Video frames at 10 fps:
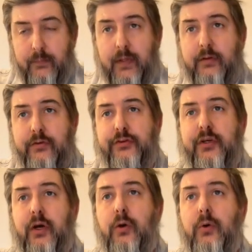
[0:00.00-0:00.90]

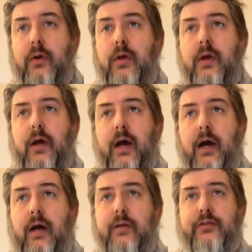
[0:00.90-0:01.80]
So
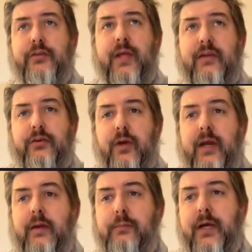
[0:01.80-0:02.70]
that's
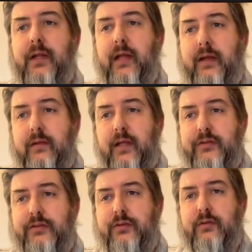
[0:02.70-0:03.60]
great, but
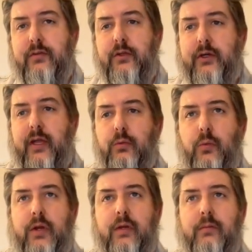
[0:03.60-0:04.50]
let's look at
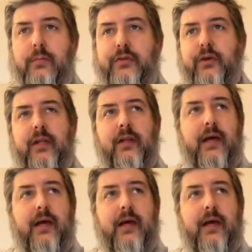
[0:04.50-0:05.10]
what Materialize